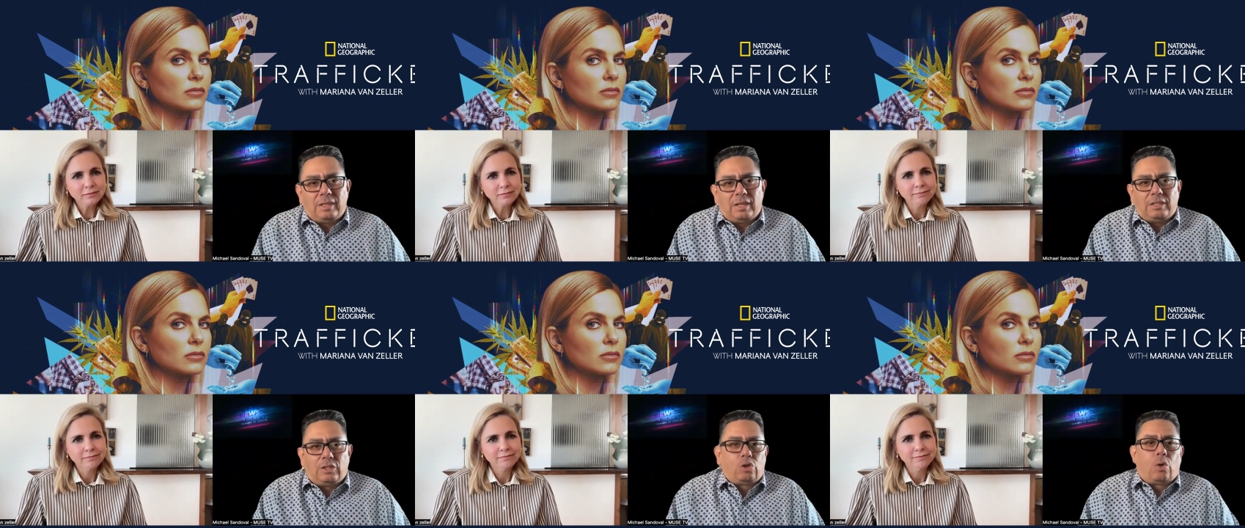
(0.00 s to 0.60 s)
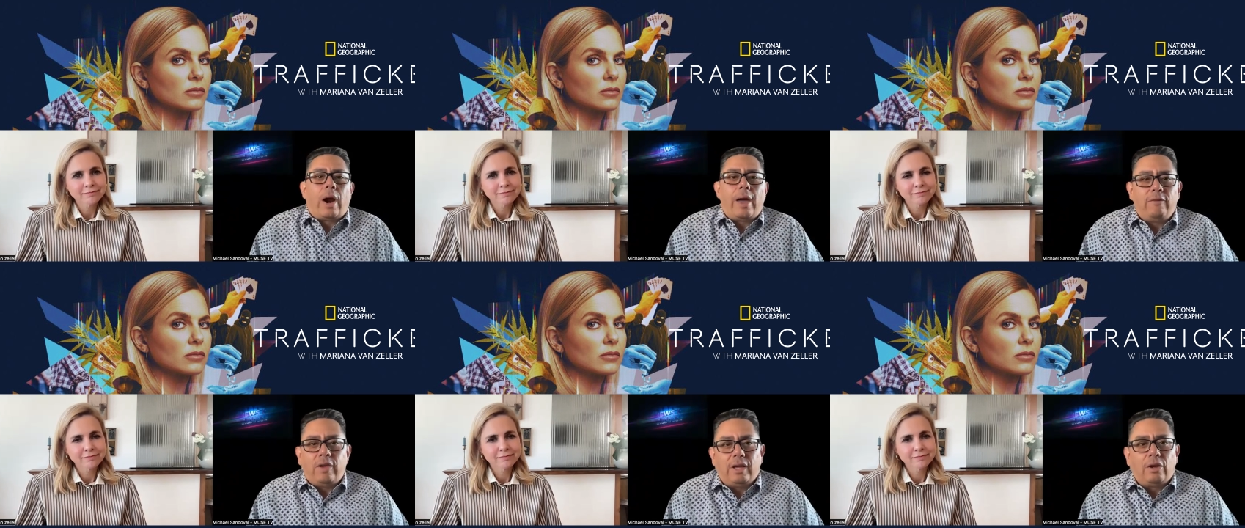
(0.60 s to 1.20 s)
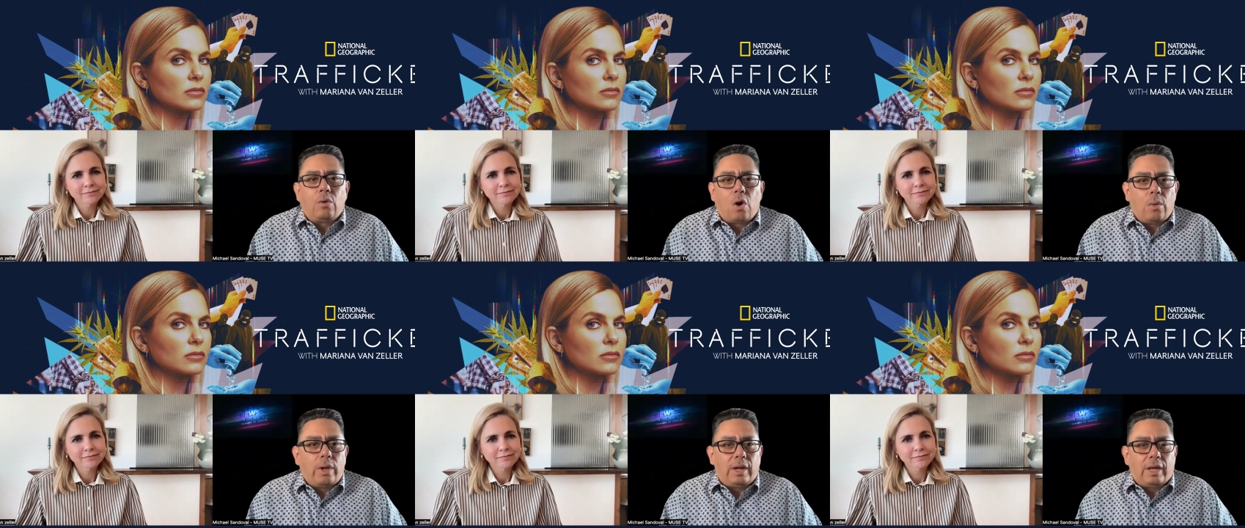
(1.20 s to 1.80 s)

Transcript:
Speaker 1: is thriving and growing